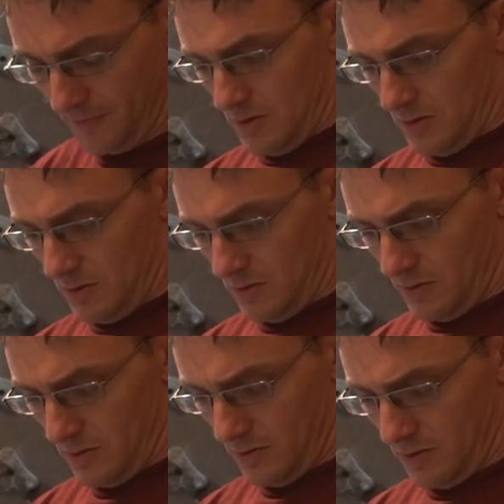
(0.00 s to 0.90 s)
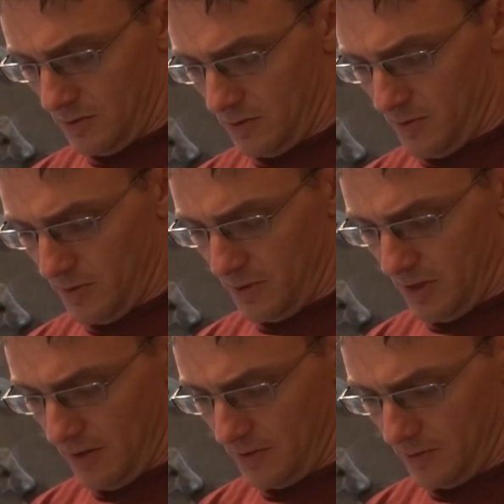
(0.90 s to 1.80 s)
So what I want to do is maybe
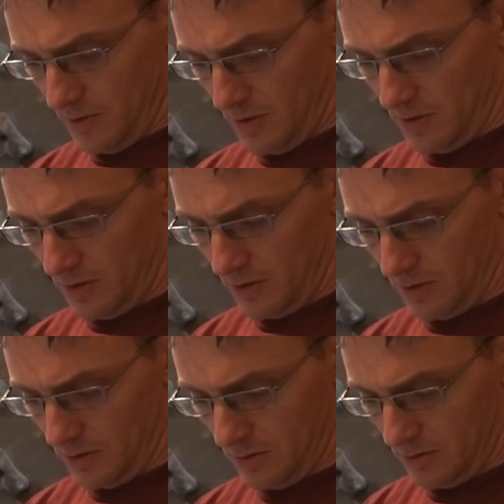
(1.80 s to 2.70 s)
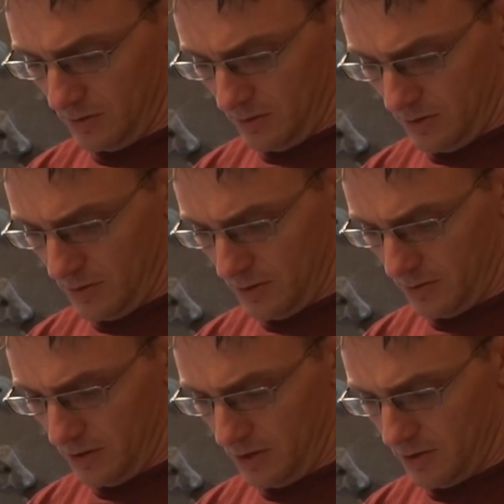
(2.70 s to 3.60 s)
have something that starts low
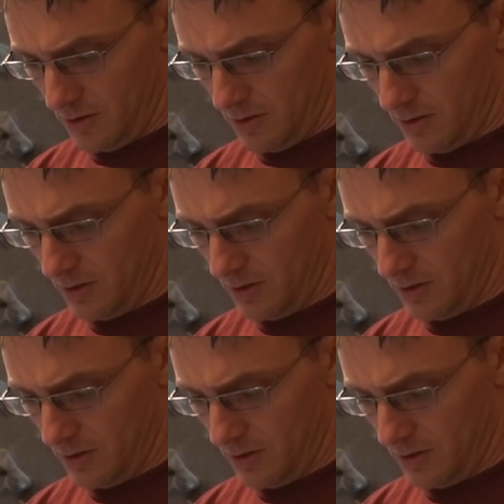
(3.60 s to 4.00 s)
down here.